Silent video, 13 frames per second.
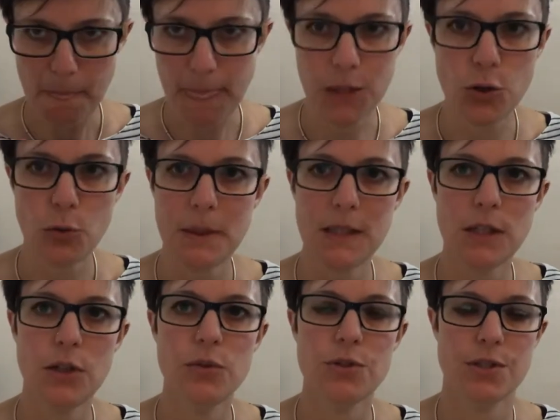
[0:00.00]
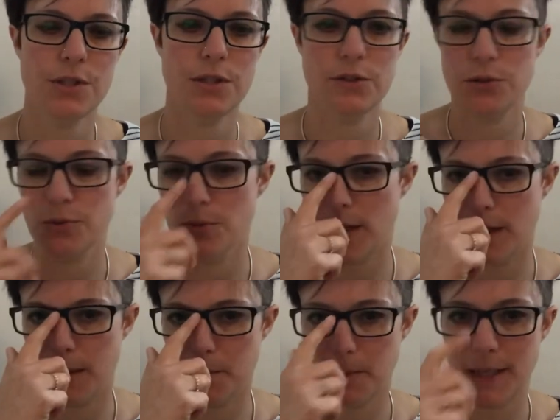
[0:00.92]
you'll be used to
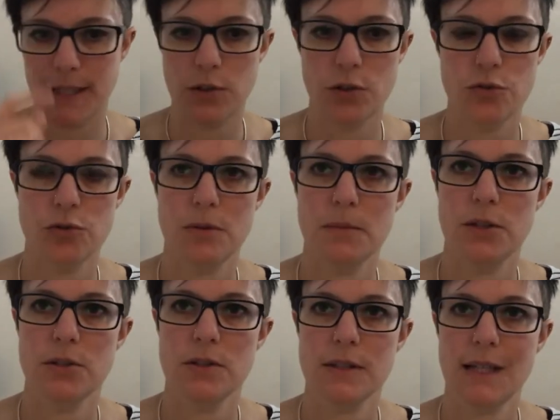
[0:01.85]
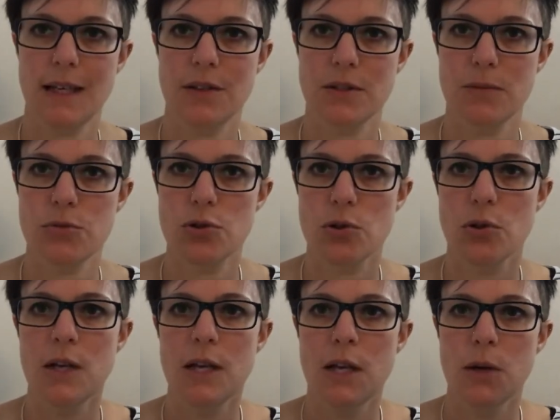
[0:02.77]
um, playing contrary motion scales I'm sure
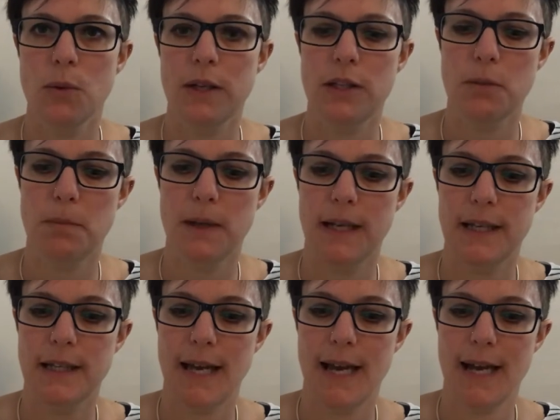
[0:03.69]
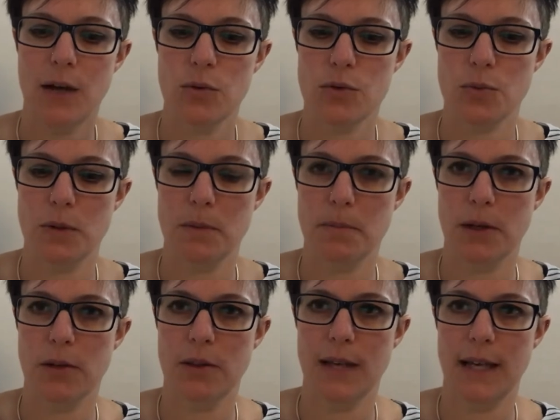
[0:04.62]
where you play out with
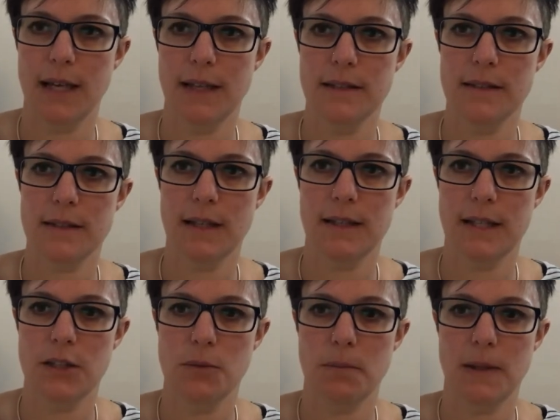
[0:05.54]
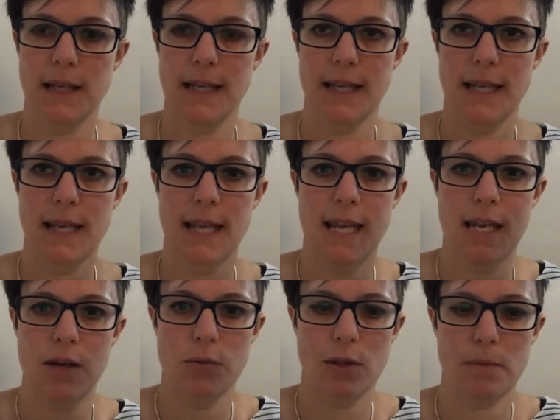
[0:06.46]
both hands and then you play
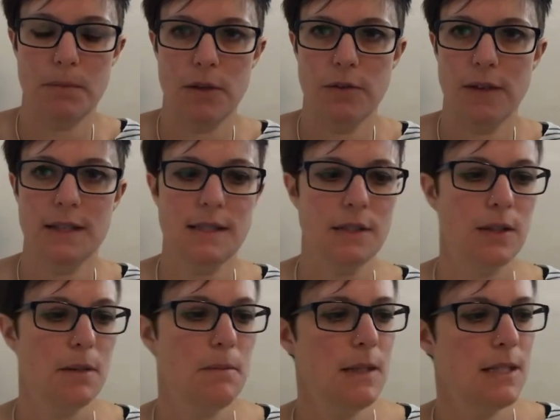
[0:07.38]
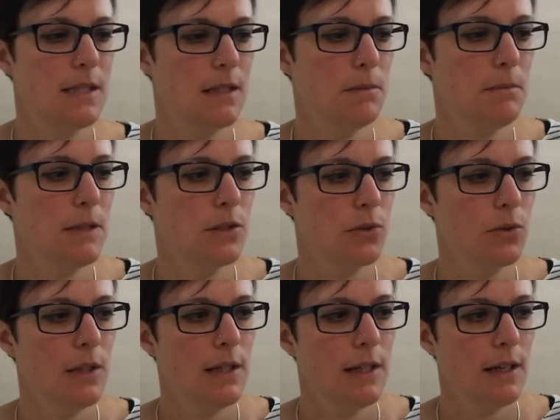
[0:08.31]
in with both hands till they meet in the
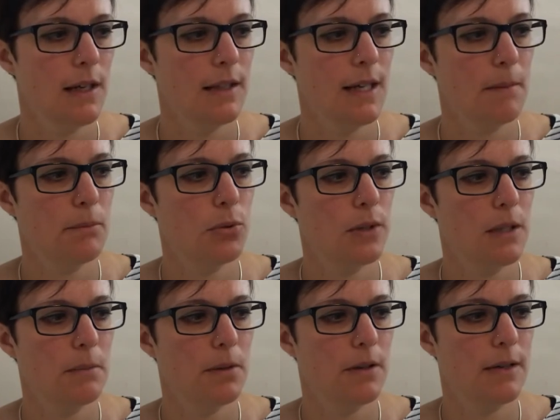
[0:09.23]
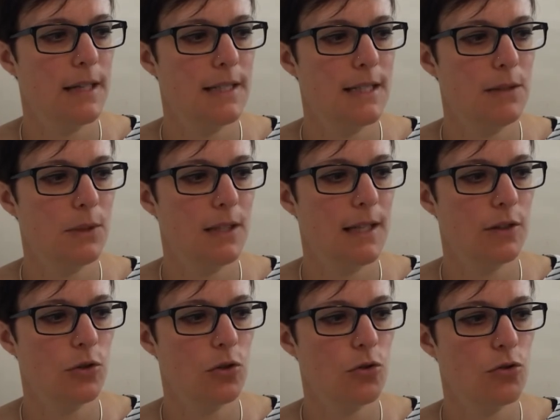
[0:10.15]
middle at that point at bar 18 we
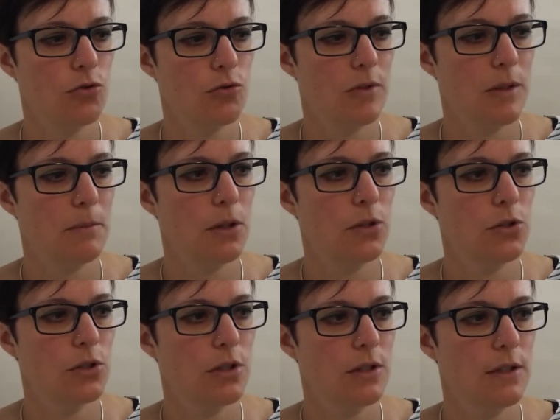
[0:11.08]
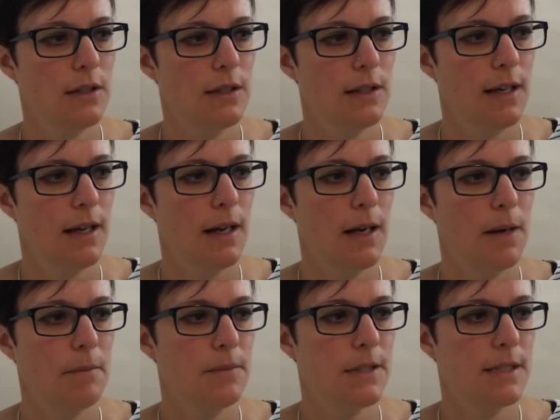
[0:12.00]
get contrary motion
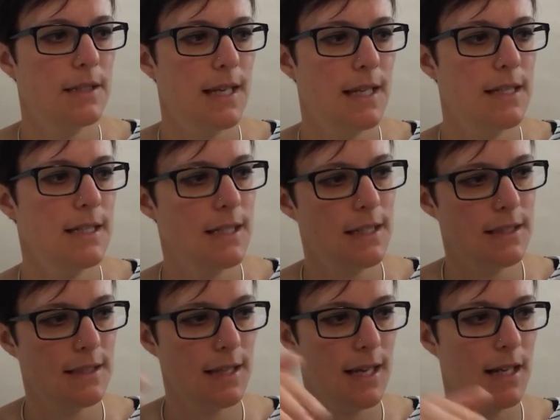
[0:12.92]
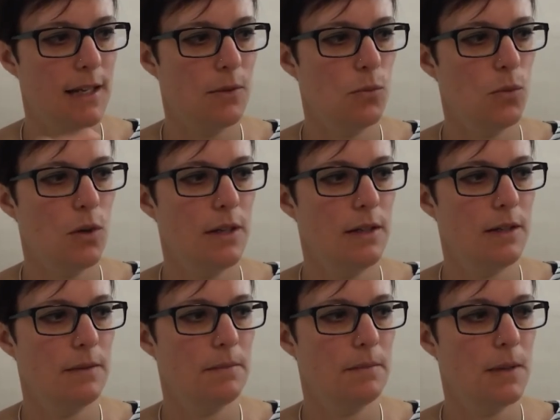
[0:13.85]
um, descending scale in
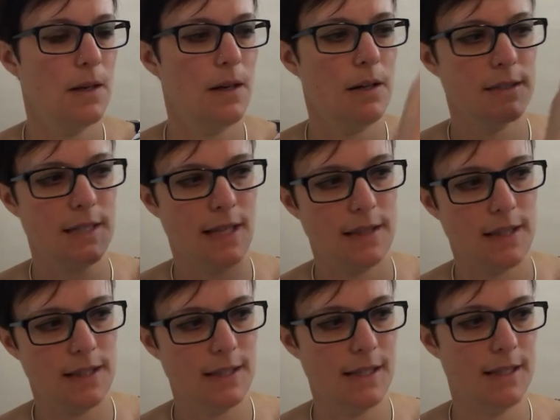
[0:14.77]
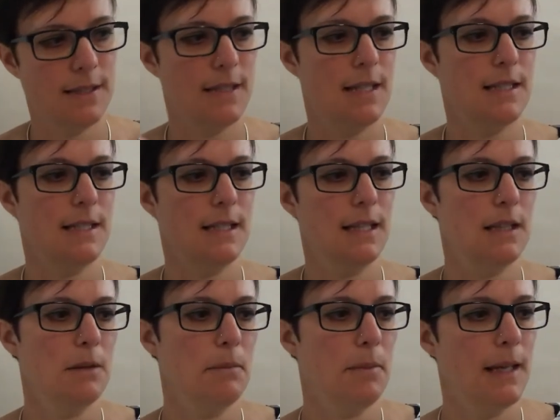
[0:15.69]
one part and then the ascending
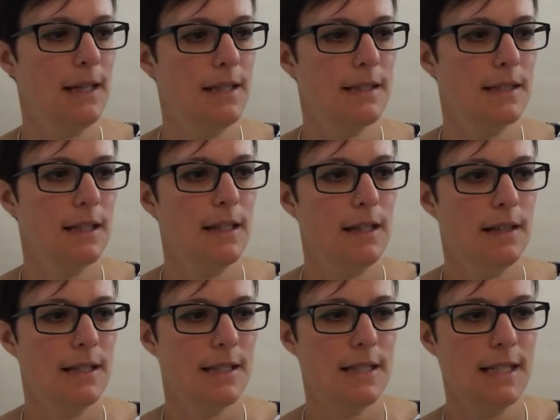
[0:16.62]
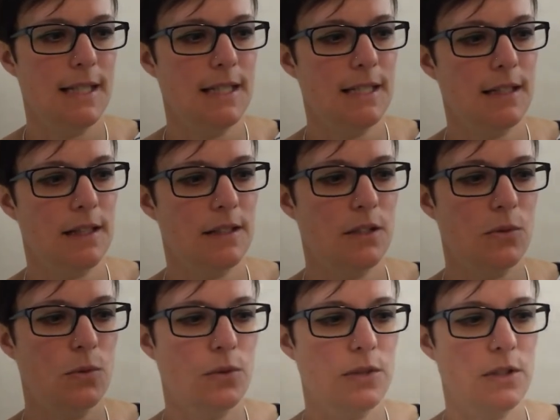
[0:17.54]
in the bass. That's leading us
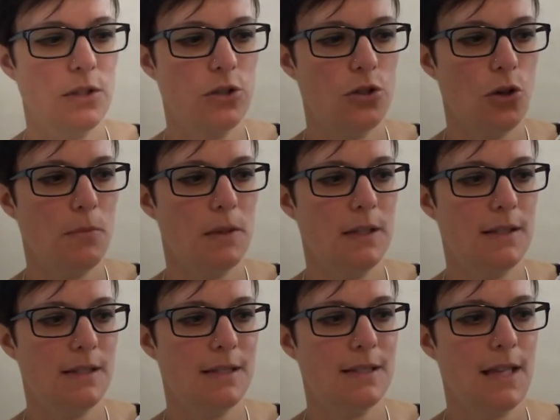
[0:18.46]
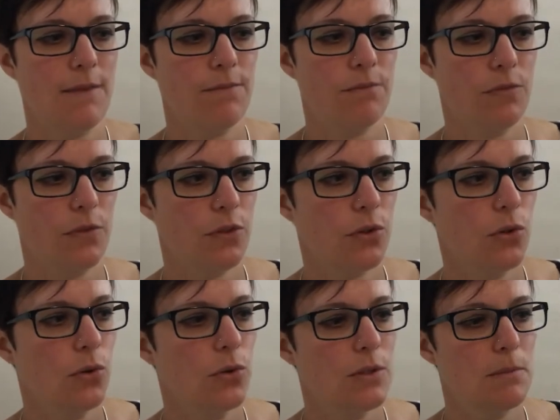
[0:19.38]
towards the dominant seventh
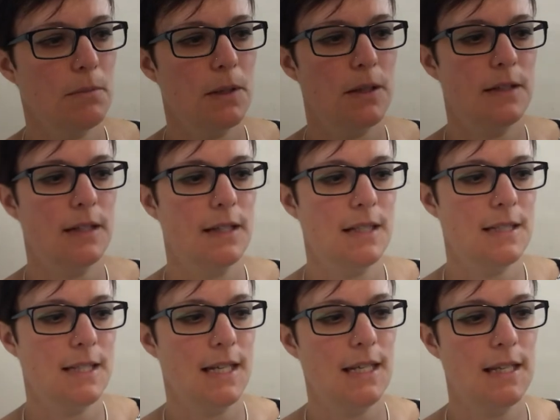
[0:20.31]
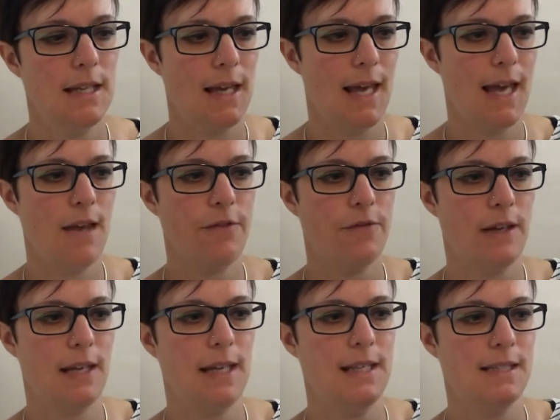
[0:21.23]
chord in bar 19, F,
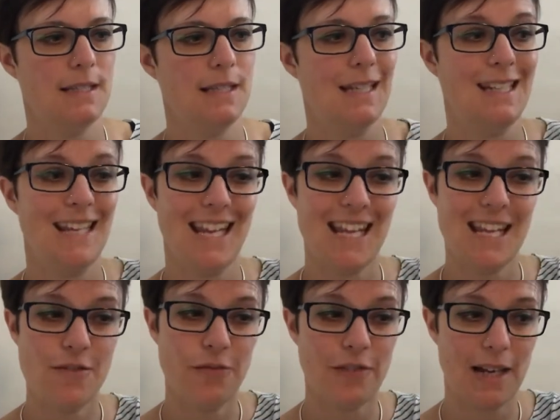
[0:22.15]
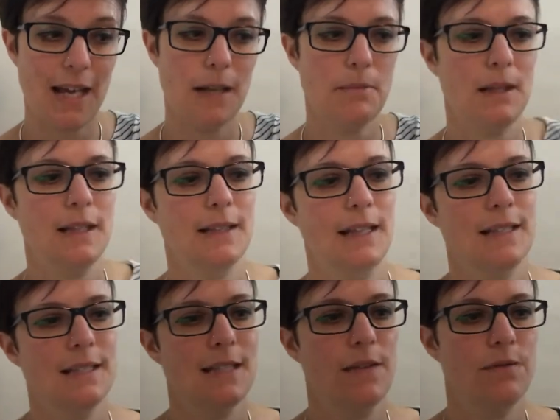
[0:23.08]
A, C and E flat being that
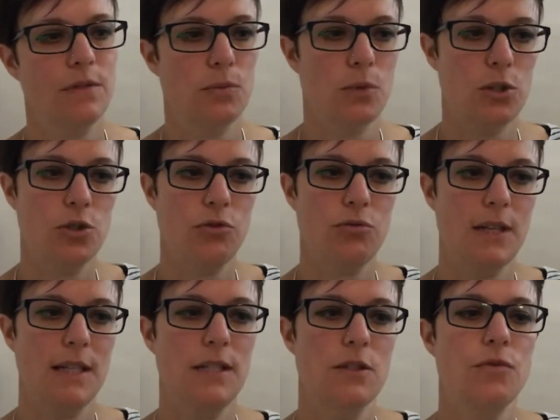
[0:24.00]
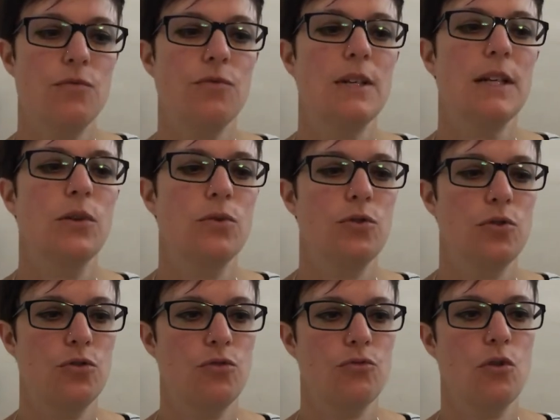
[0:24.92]
seventh, which is creating a real
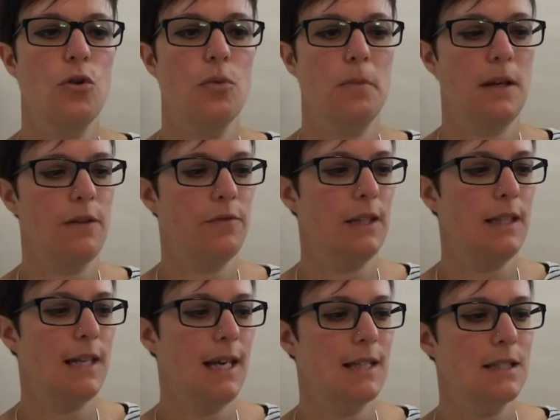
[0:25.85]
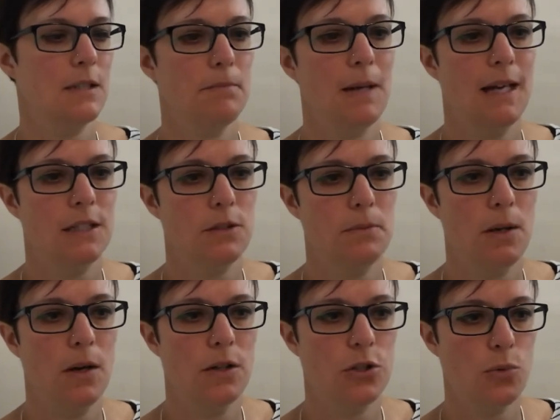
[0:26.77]
strong perfect cadence back to
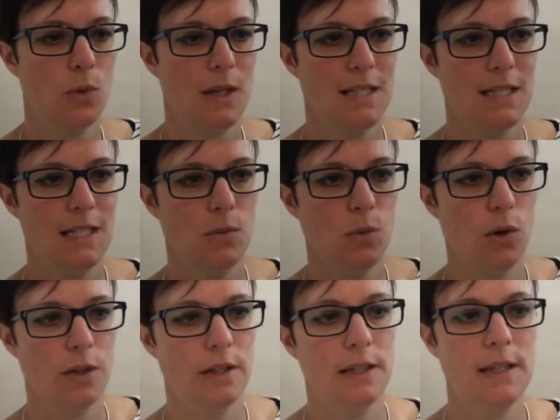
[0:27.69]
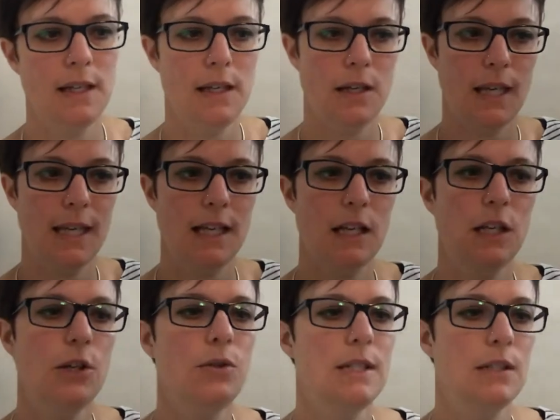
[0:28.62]
bar 21,
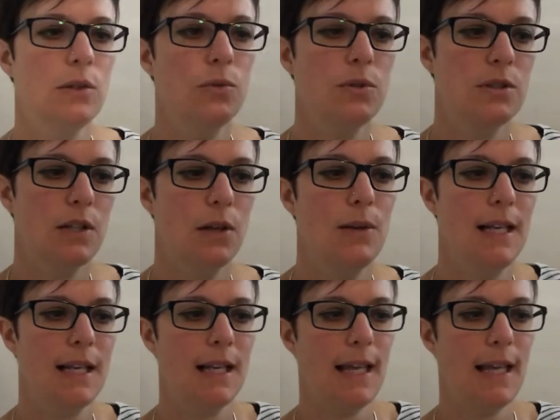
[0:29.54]
including also a little